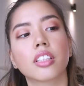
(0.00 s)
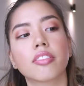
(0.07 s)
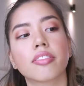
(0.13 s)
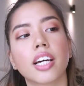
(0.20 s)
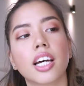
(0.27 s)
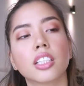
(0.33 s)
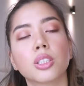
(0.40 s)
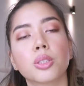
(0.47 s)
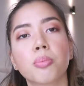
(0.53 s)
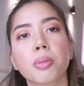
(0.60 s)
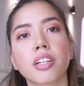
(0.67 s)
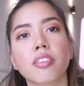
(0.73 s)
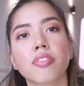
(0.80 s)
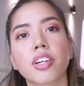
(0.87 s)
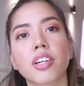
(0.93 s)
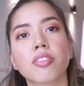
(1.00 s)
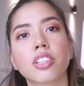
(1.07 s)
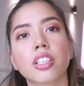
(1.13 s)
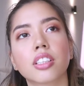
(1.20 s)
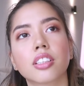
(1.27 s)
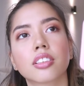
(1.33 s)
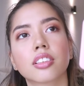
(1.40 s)
If I had to pick a
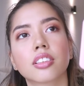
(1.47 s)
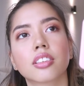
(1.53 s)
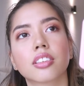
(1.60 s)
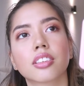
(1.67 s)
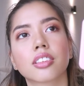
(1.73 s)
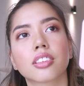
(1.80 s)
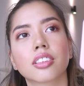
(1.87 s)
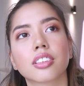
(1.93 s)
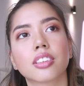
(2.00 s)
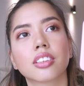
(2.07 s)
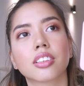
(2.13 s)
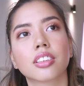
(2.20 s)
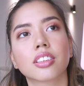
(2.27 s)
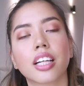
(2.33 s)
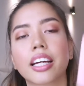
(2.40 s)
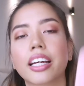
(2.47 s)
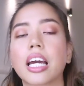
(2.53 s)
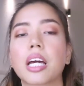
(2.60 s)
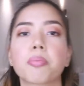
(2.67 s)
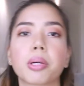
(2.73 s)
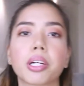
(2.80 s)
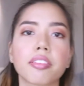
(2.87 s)
favorite, I
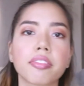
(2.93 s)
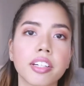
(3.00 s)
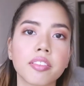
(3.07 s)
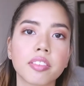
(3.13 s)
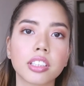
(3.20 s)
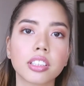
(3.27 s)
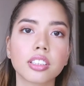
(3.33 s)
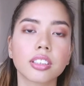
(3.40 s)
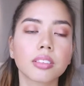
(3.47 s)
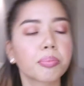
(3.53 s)
can't pick a favorite,